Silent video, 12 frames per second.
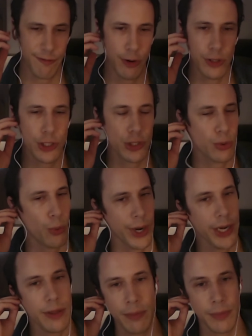first
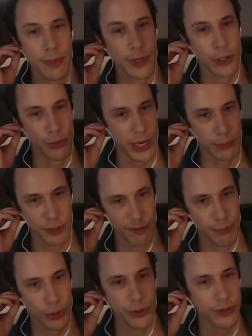20 grams
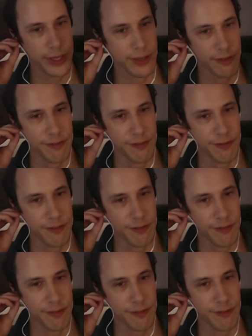of protein,